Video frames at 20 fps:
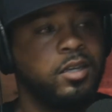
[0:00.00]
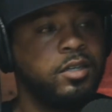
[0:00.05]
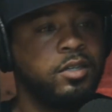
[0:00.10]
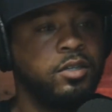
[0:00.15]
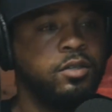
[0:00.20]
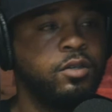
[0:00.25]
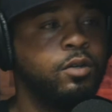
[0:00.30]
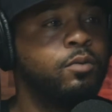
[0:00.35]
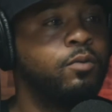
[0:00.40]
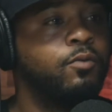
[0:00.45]

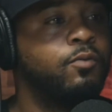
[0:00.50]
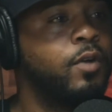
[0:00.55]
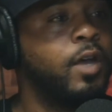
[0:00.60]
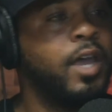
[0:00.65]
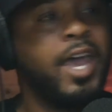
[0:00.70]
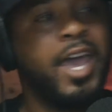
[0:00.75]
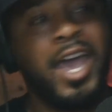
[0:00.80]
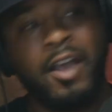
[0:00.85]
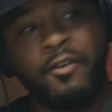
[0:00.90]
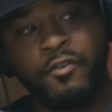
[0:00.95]
You know, for
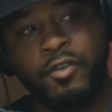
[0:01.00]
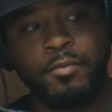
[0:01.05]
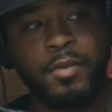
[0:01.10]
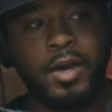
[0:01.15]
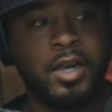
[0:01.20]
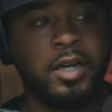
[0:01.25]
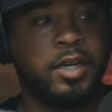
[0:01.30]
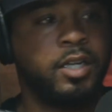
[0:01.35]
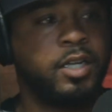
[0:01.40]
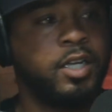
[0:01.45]

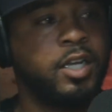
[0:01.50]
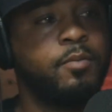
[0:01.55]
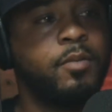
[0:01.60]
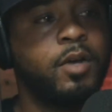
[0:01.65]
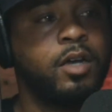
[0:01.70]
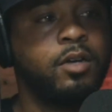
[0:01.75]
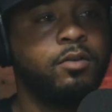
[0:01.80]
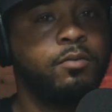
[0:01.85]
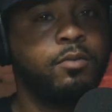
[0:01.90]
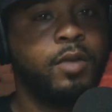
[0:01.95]
everybody to come
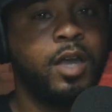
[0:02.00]
out.